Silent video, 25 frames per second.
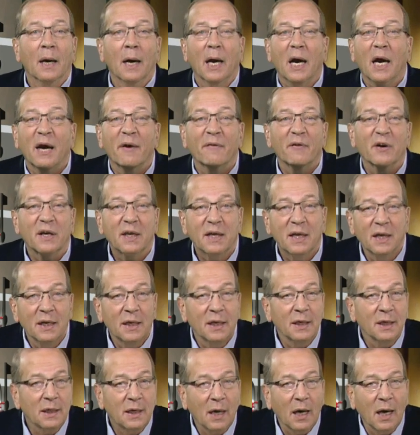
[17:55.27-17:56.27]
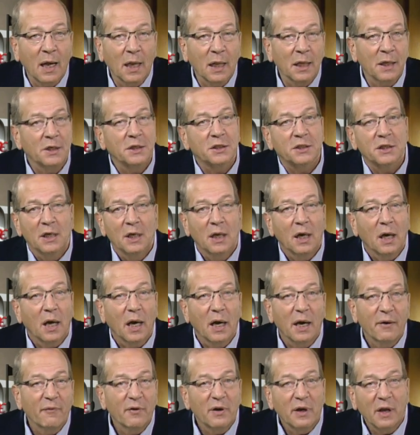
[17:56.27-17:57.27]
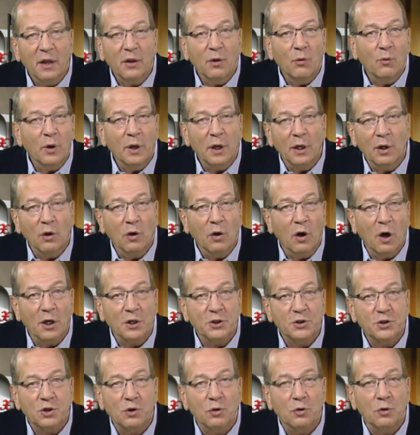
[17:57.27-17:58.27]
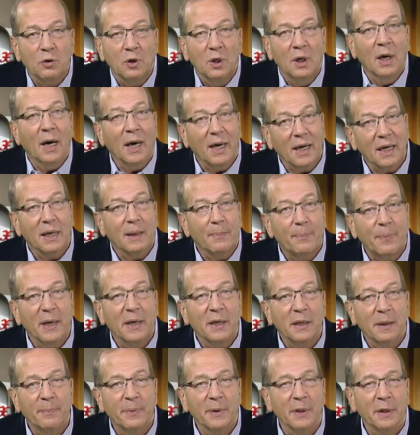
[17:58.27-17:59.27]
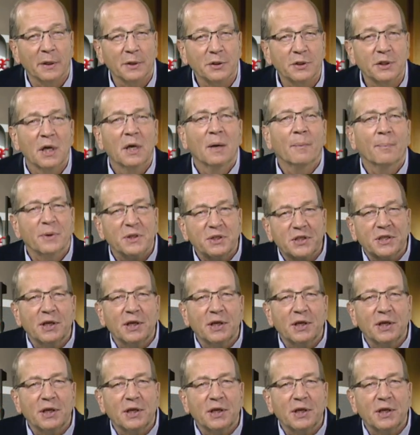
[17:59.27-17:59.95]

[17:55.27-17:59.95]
I have a kid in college. I have another one in law school. I got to pay the bills. But